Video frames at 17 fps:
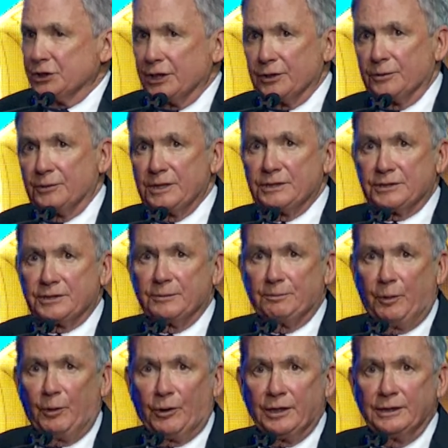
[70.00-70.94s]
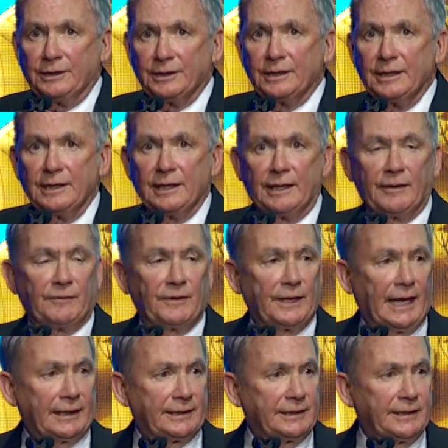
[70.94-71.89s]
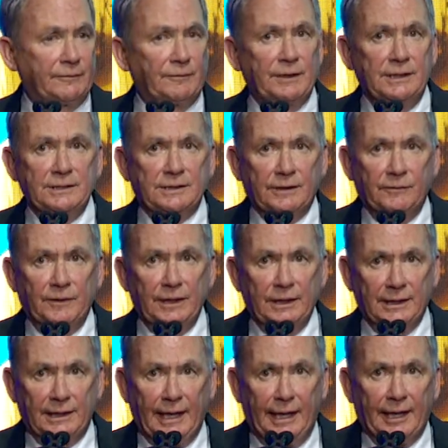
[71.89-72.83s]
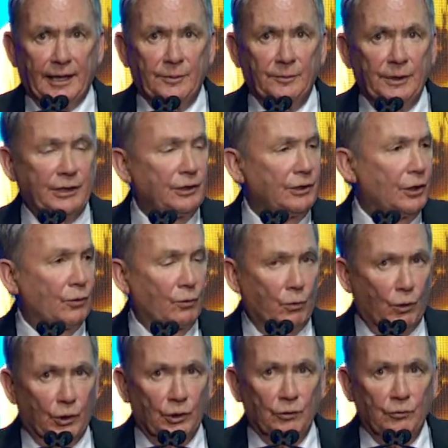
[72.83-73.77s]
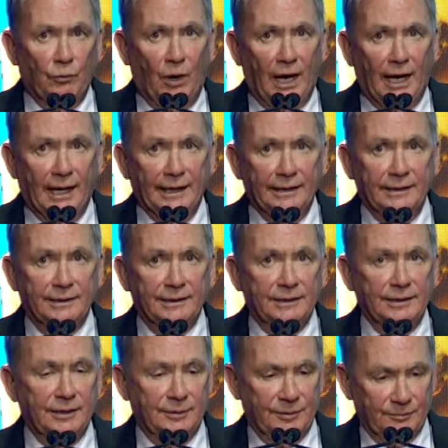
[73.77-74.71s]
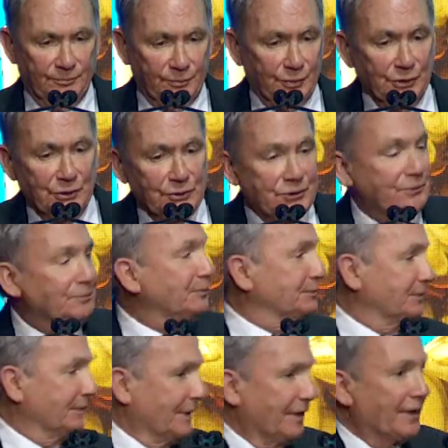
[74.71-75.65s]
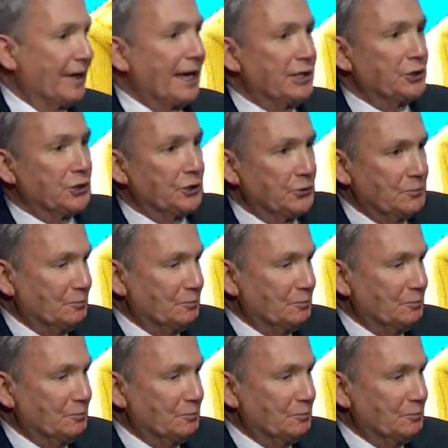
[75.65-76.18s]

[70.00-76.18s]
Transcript: and generous support of the activities of the Academy worldwide. Bruce, thank